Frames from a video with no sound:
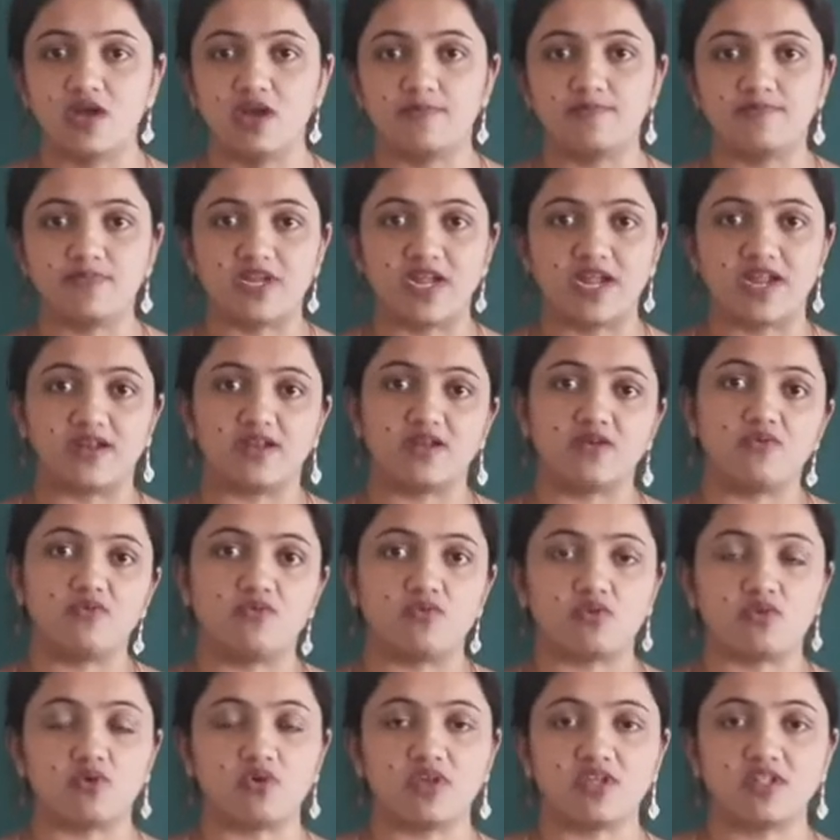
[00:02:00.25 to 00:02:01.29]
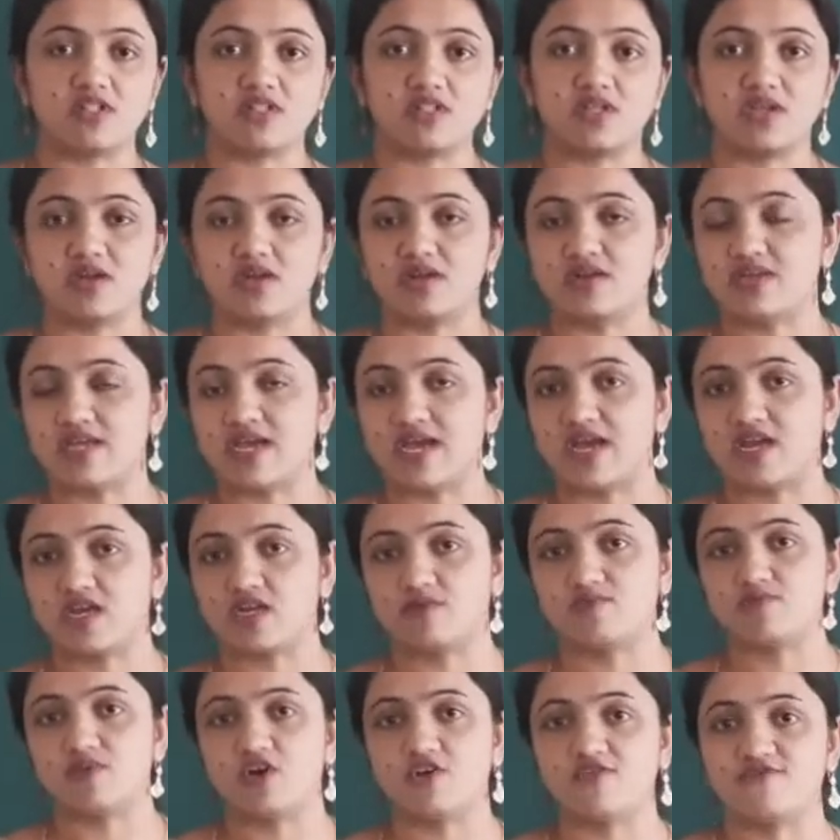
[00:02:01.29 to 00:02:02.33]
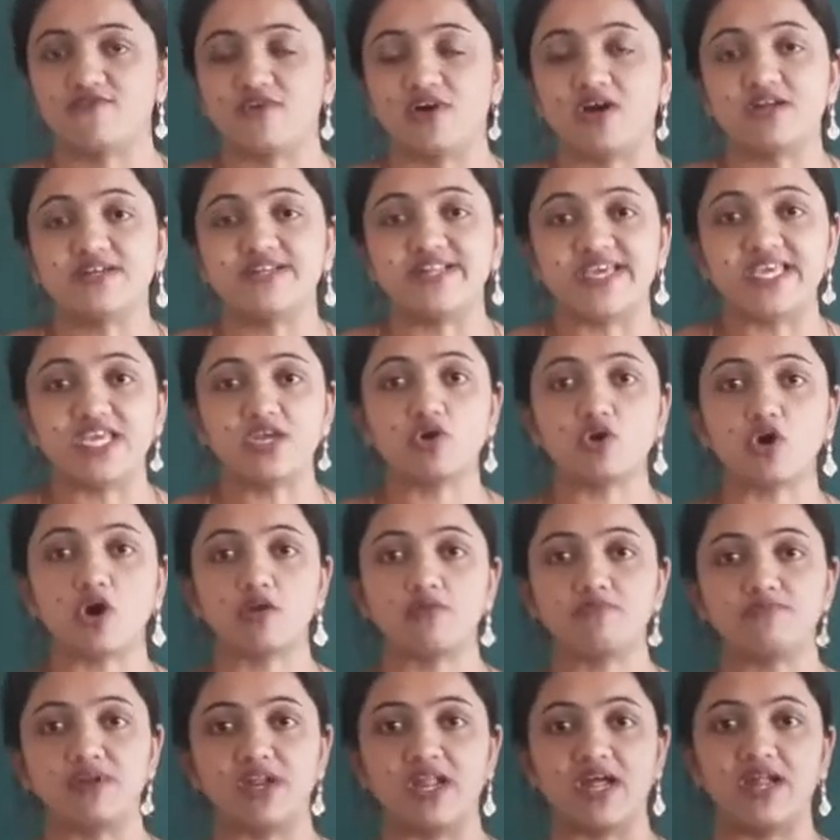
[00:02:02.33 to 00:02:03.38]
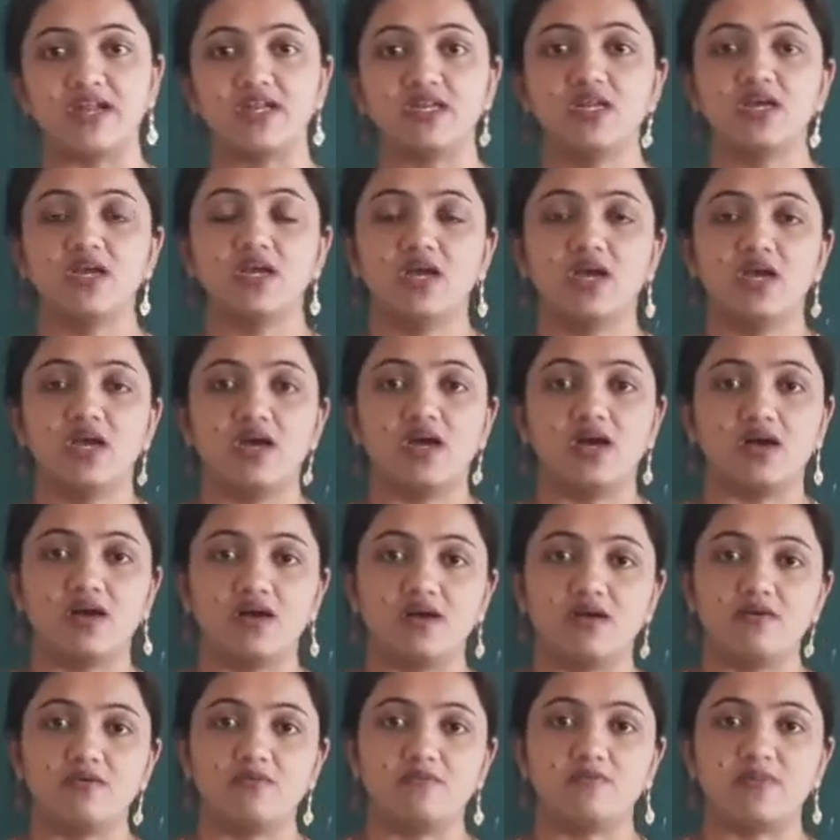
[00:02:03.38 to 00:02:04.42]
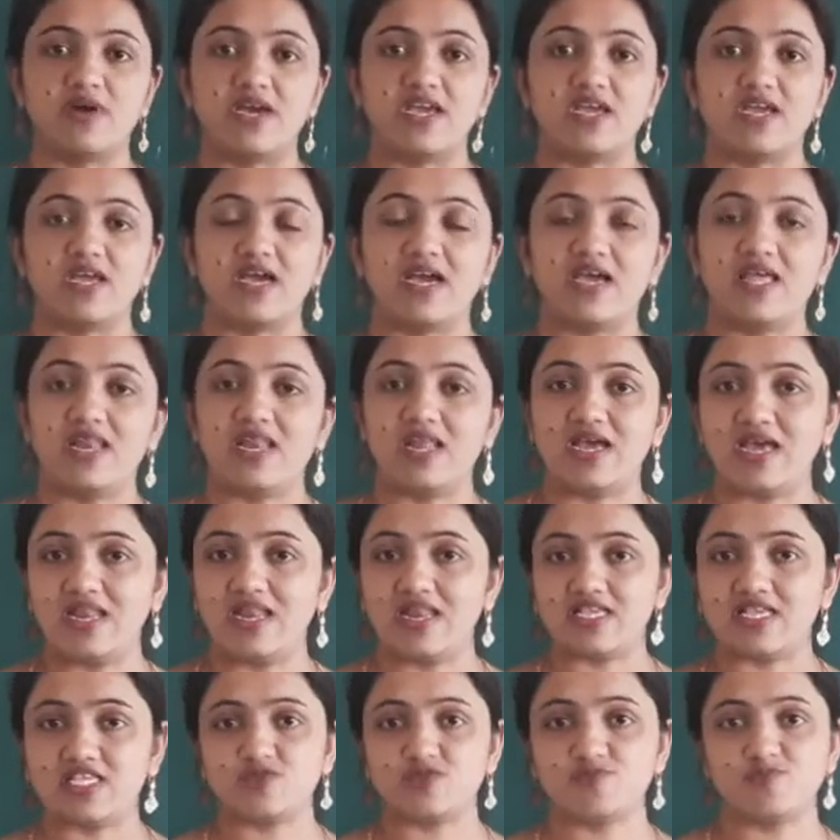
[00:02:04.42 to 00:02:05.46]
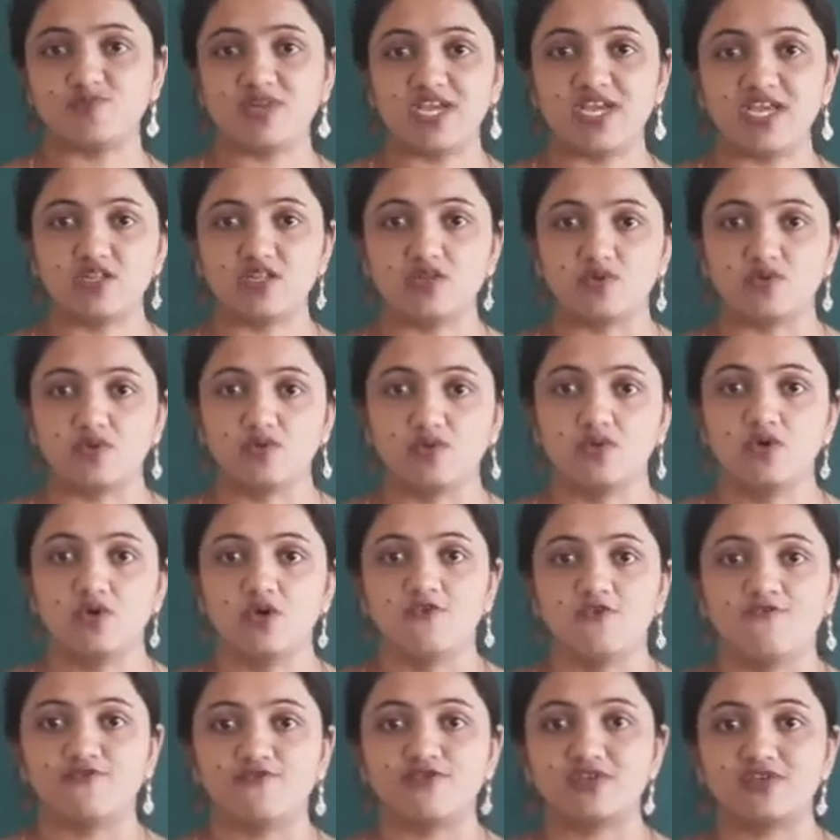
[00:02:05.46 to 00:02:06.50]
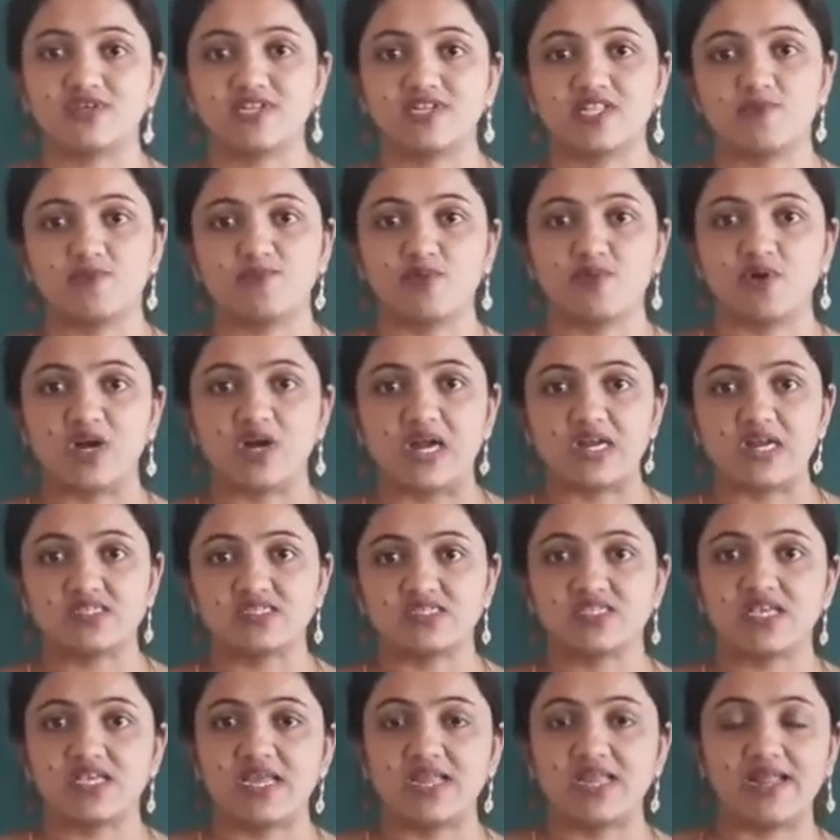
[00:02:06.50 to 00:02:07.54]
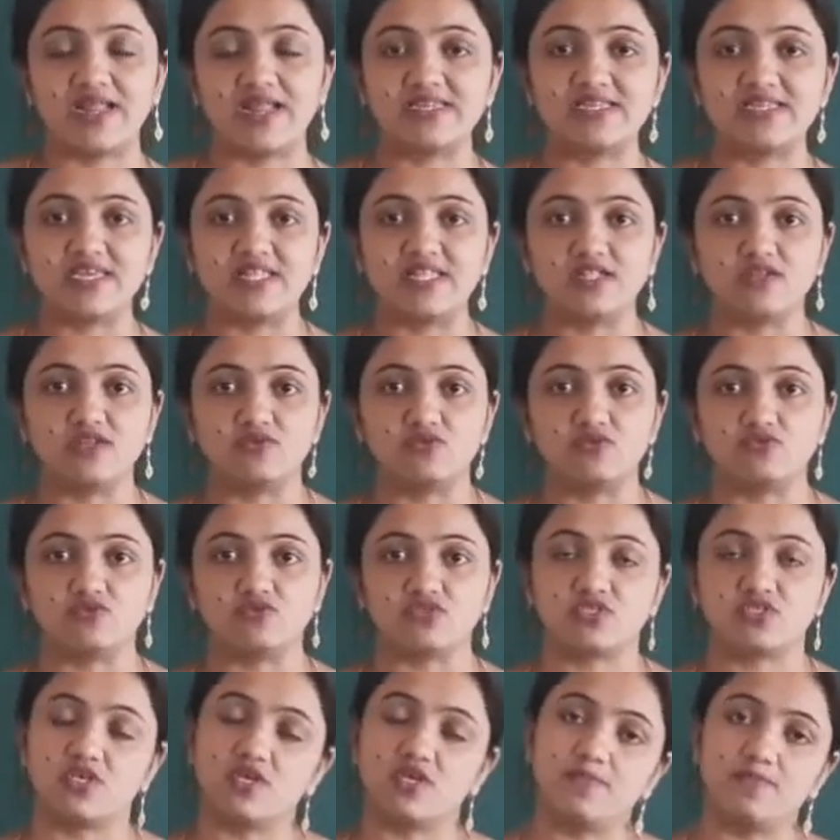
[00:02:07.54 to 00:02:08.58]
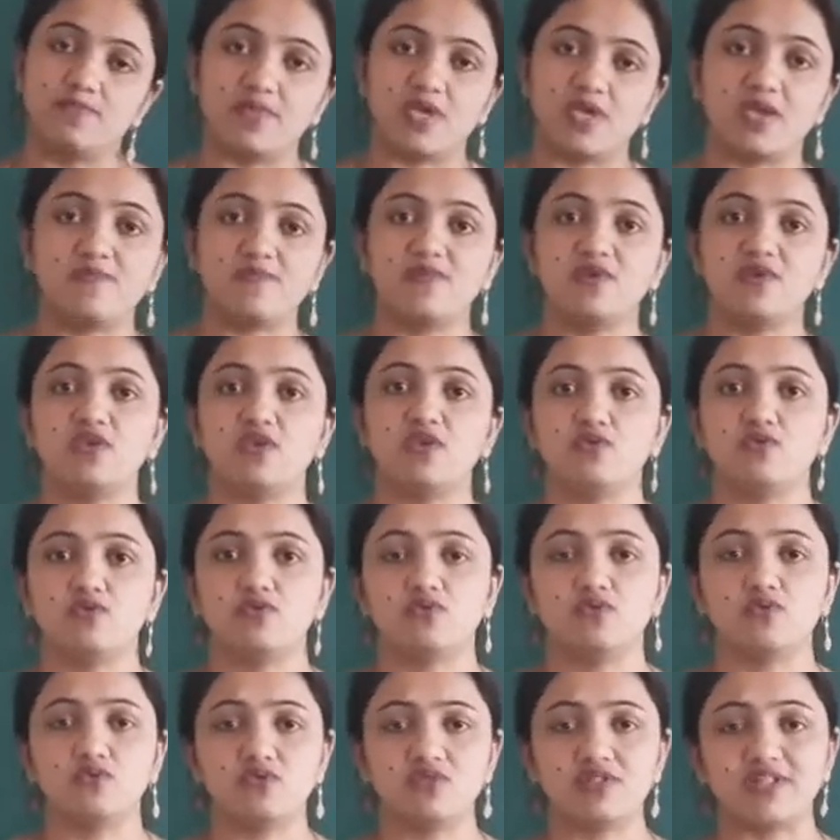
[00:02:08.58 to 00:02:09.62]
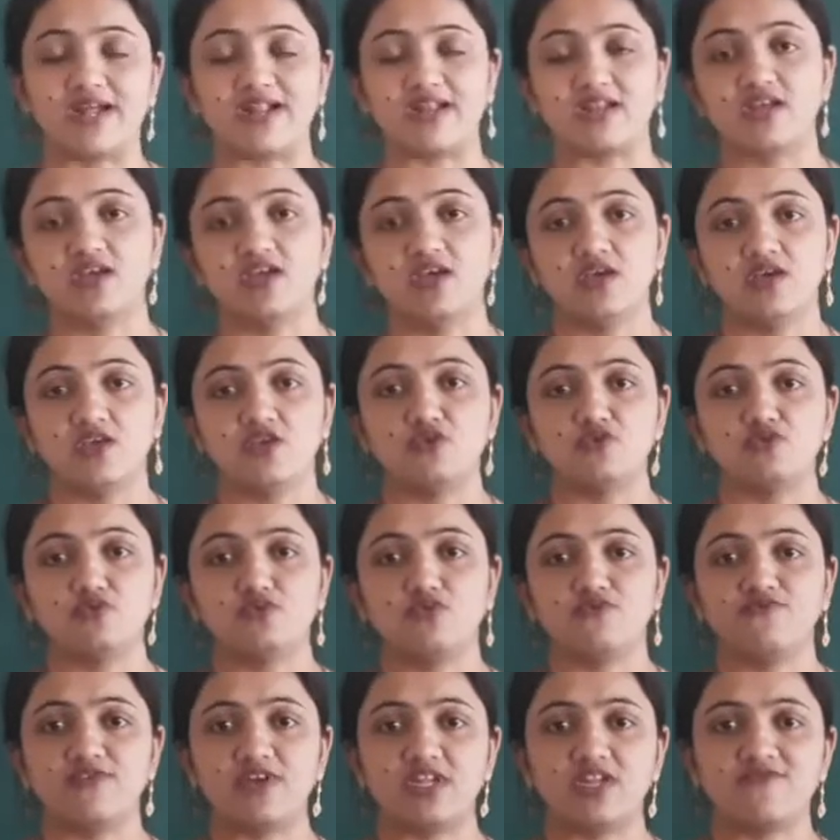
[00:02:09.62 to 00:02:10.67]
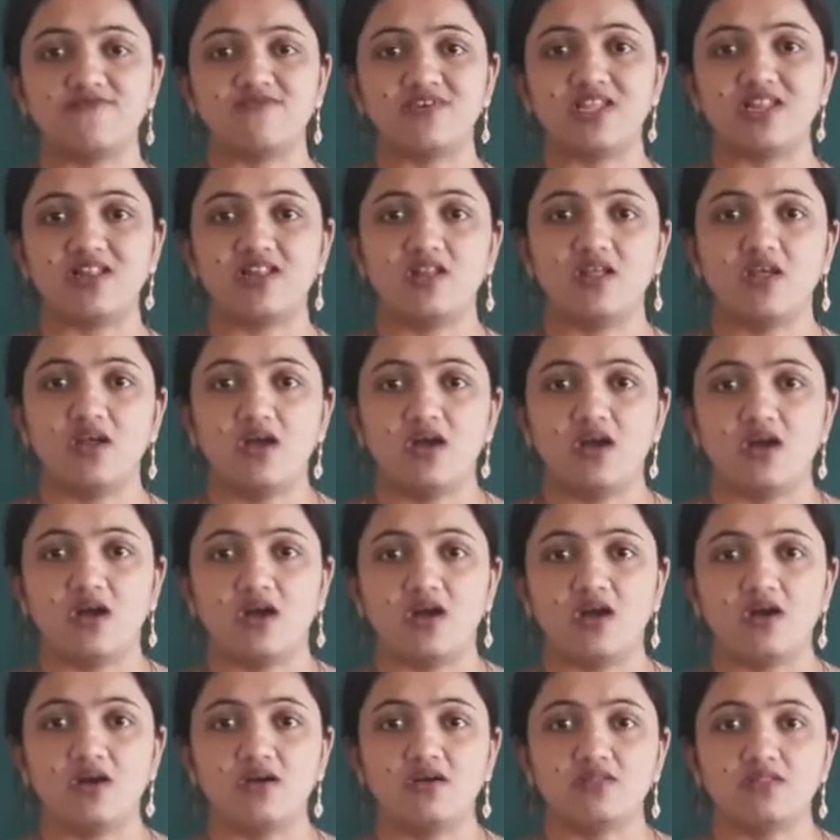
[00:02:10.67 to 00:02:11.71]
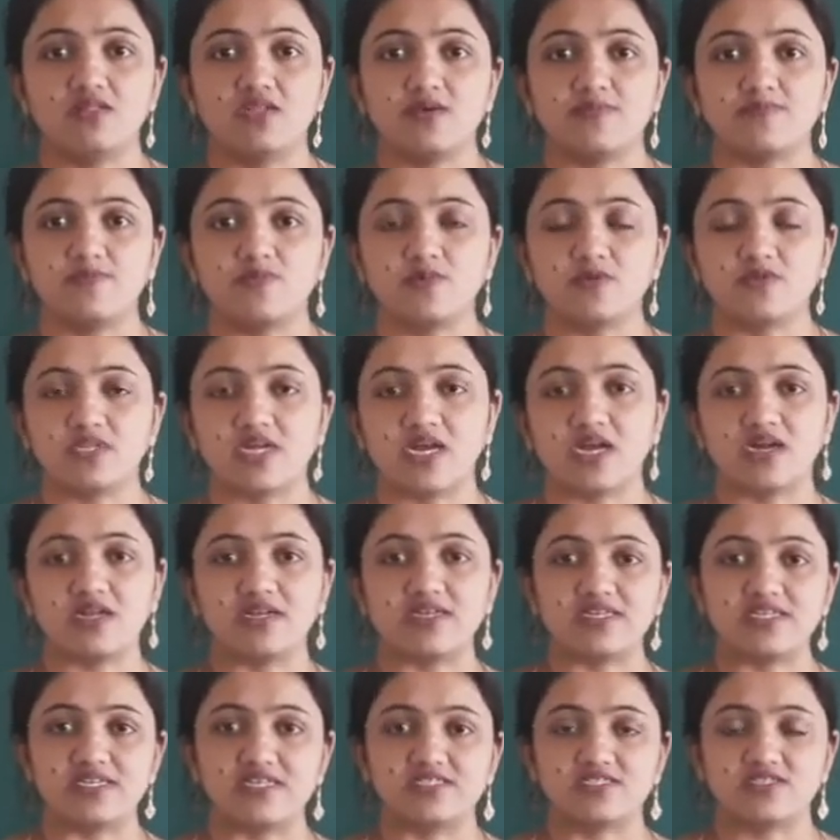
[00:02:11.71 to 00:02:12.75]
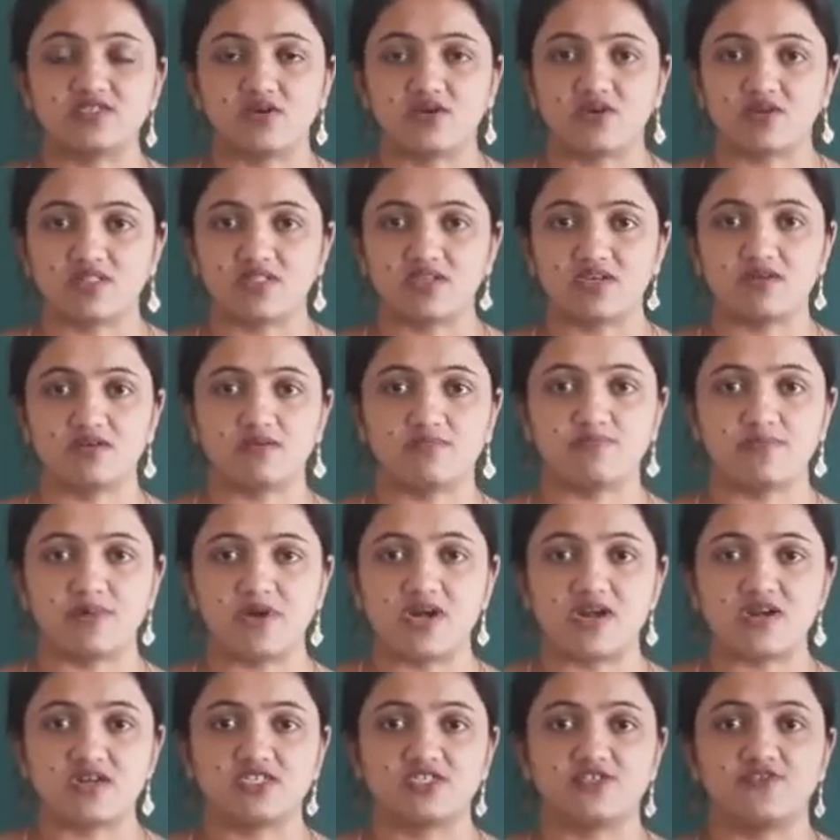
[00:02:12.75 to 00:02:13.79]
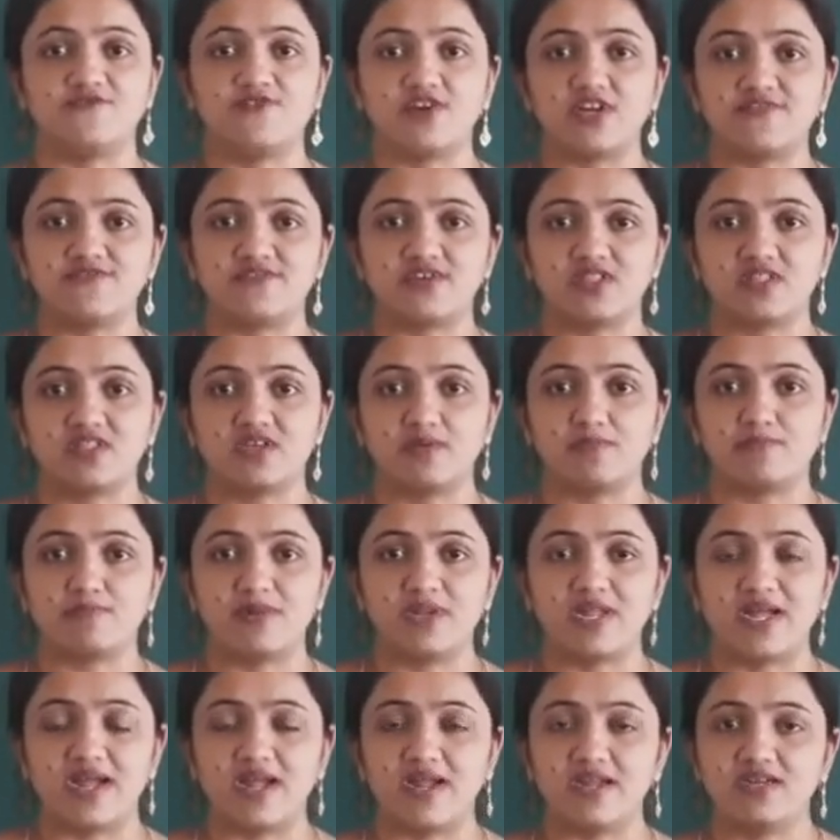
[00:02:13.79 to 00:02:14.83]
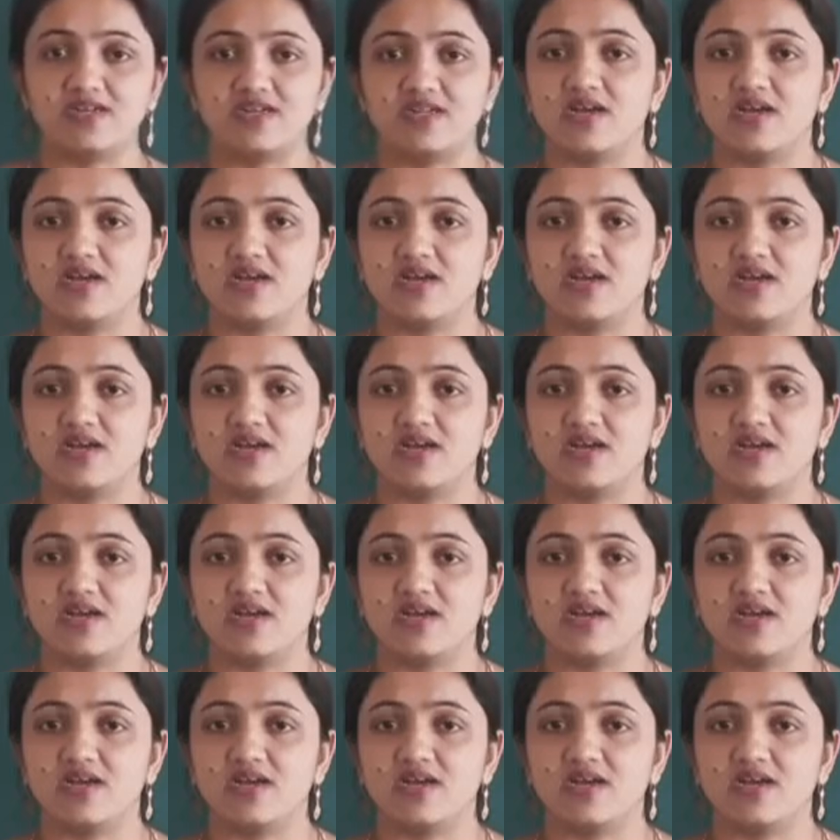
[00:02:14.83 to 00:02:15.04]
a plant, drawing the diagram of a dicot plant. I'll explain you what are the parts it includes. Maybe you know that, you know very well the contents or the parts, whatever the plant